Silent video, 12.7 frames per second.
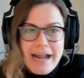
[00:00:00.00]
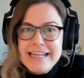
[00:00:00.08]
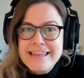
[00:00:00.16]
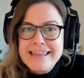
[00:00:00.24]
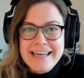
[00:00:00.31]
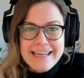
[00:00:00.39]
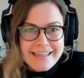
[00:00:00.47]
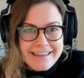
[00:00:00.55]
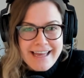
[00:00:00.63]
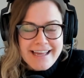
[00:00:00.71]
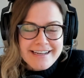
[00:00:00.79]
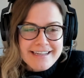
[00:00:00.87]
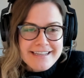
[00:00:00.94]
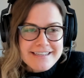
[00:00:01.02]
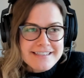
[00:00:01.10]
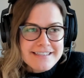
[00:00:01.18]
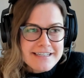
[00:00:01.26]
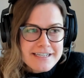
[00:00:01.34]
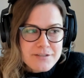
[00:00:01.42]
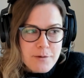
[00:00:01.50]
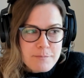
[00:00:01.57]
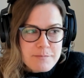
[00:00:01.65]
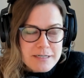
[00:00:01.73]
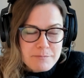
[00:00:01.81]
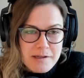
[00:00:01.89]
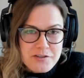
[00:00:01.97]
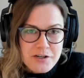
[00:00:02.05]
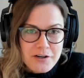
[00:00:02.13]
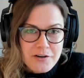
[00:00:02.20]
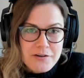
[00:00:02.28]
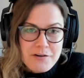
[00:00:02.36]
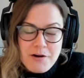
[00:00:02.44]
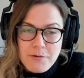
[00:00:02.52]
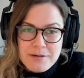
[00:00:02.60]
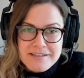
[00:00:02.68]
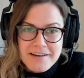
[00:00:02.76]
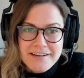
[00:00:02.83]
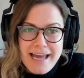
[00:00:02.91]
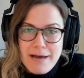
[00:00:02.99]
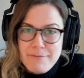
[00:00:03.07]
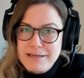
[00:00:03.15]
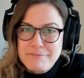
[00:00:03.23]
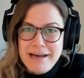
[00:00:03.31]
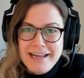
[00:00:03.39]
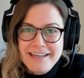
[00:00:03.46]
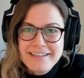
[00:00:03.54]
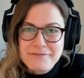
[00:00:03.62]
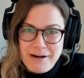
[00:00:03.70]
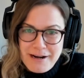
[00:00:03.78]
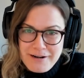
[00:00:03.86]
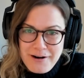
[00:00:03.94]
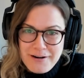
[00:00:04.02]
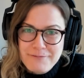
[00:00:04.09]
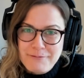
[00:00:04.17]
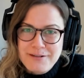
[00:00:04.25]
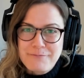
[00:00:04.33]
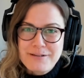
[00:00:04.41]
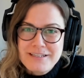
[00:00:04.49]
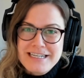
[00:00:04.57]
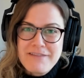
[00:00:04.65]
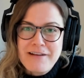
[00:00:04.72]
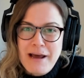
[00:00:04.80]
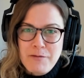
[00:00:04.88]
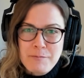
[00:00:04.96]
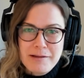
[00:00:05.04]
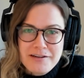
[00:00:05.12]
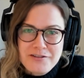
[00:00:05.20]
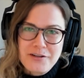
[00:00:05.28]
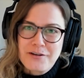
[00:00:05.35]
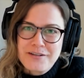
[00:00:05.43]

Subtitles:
anything that is disrupting blood sugar, is on Abby and my radar. We're sniffing out the blood sugar